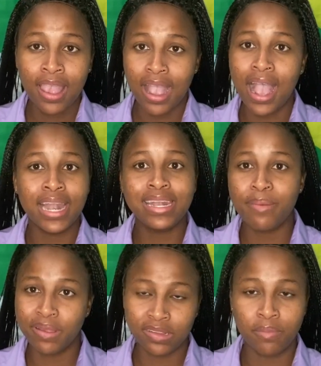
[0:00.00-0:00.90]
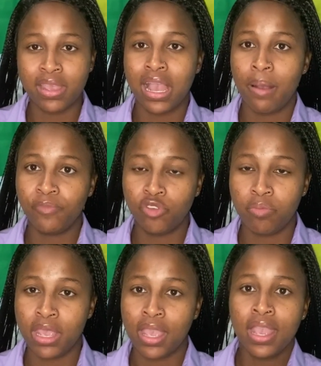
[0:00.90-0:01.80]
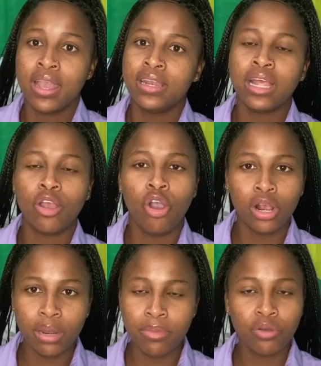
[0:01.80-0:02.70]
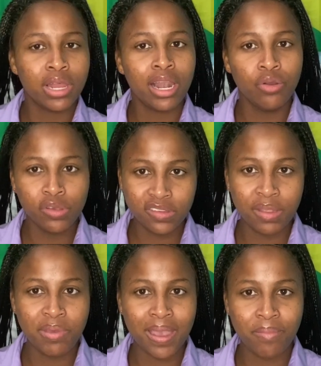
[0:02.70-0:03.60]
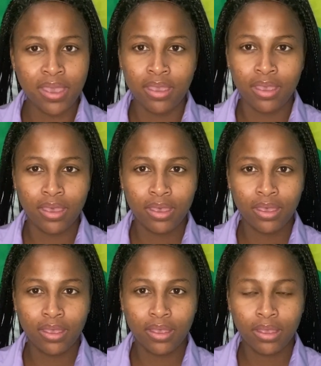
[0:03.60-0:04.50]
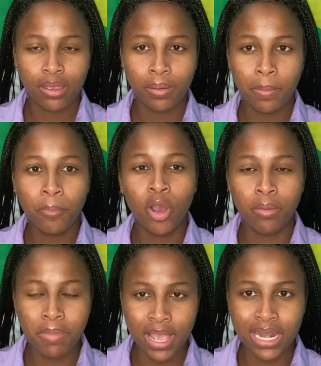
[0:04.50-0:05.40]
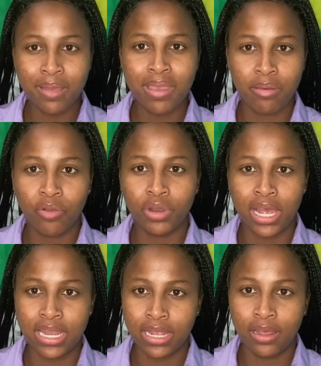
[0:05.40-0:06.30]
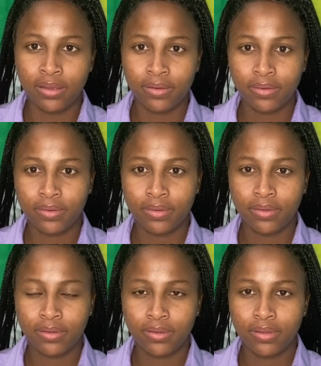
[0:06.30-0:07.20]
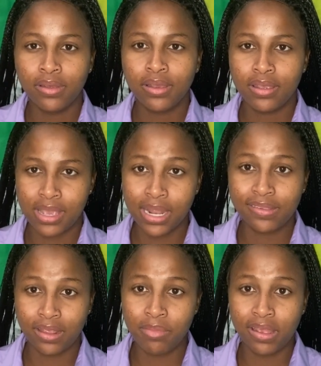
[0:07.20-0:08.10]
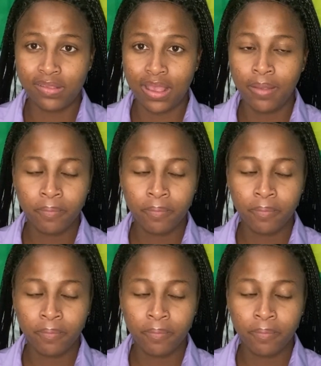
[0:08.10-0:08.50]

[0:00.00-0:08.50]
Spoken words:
And then something happened to me. Not only me could have lose the baby, but me and the baby could have dead. You understand what I say?